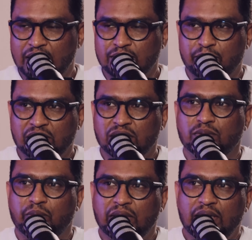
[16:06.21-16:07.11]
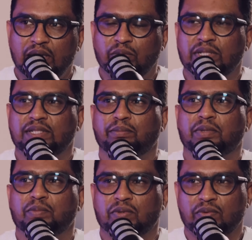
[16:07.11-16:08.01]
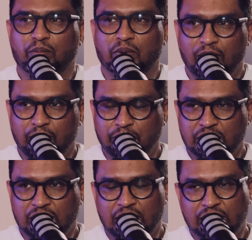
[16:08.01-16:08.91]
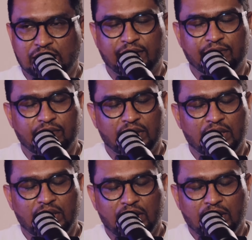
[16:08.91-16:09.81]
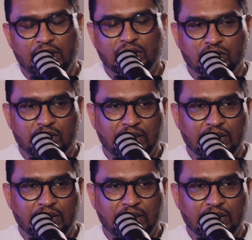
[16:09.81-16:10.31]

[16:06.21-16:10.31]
as much as we deal with the symptoms of the problems yeah. in itself. So I